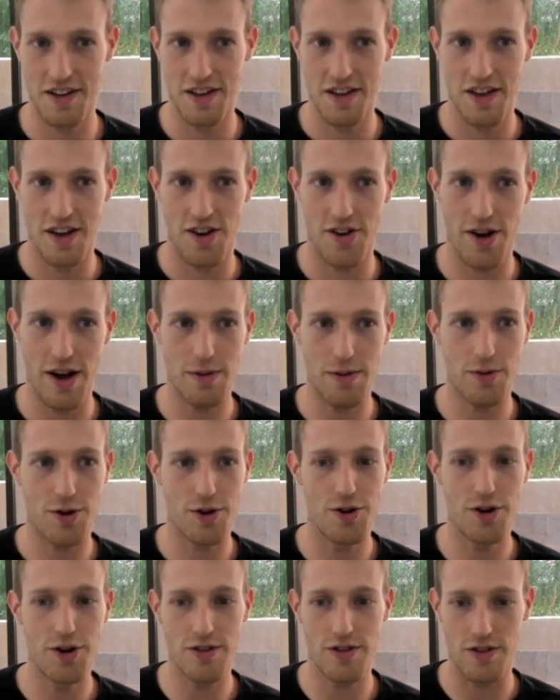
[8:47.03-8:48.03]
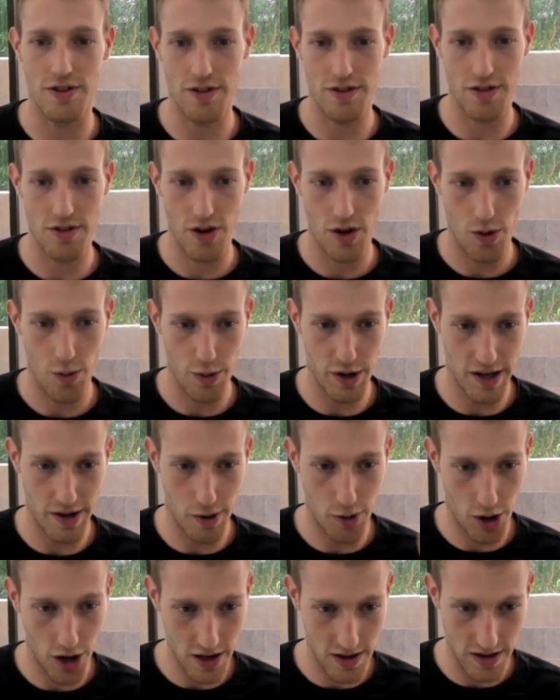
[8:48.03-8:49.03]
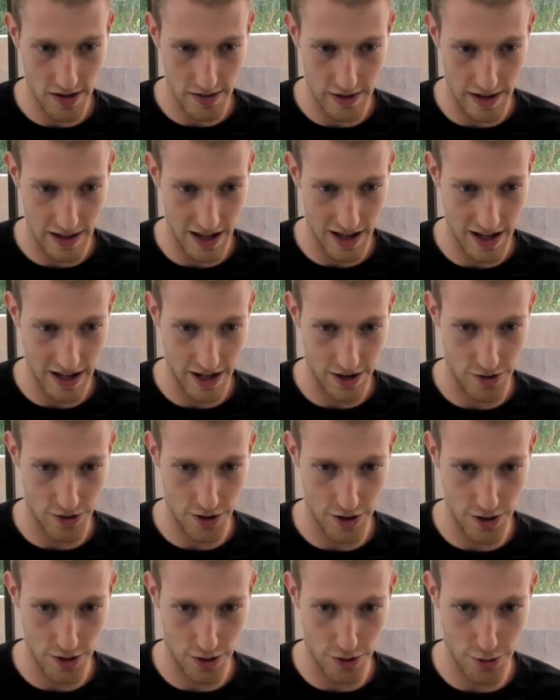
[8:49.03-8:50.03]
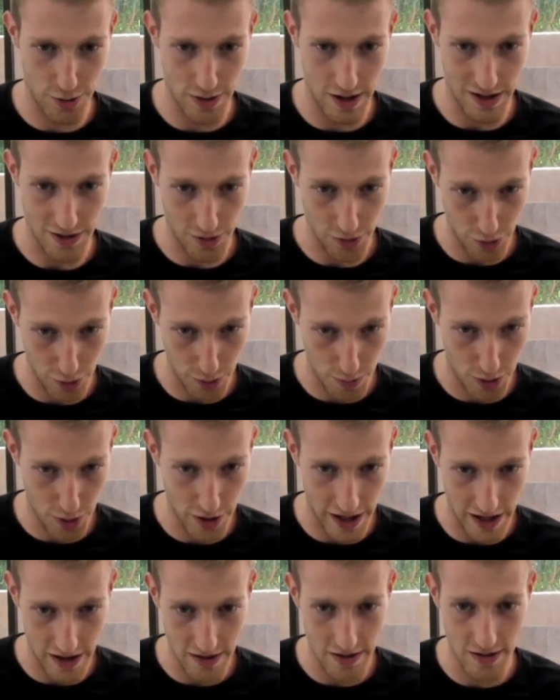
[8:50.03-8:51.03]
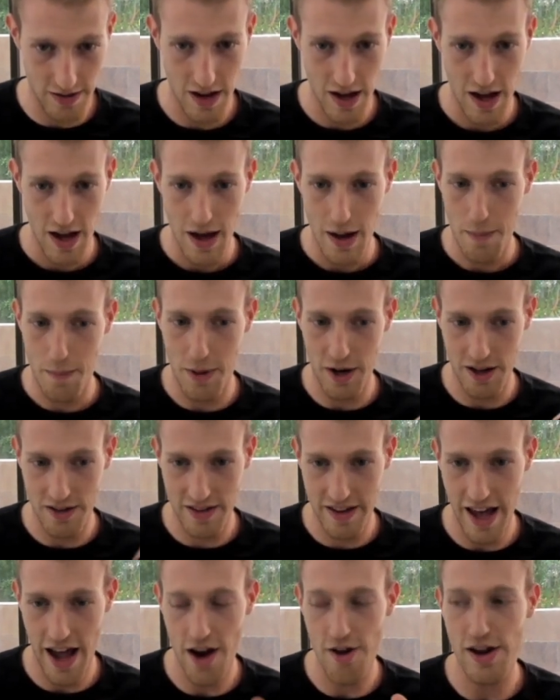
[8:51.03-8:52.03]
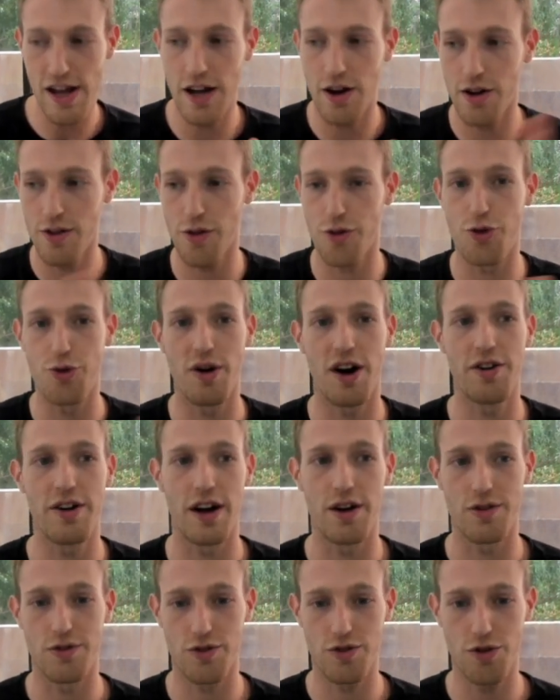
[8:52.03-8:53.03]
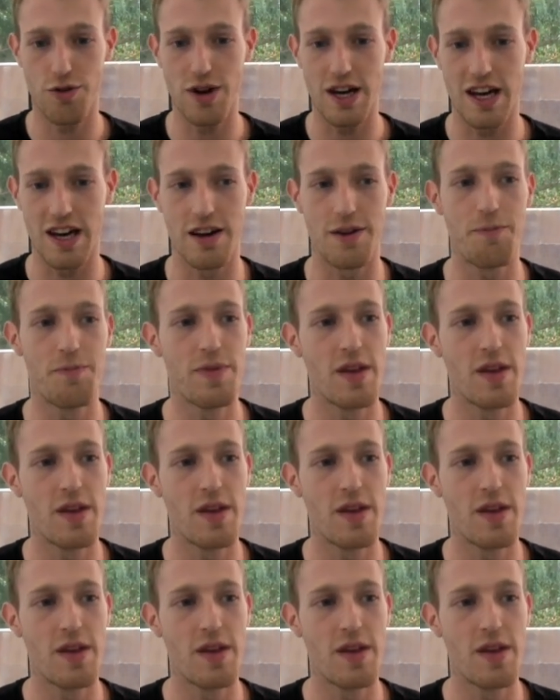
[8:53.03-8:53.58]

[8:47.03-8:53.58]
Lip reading: Right? Notice we got this line to go through these 2 points, but it's carrying on throughout our screen.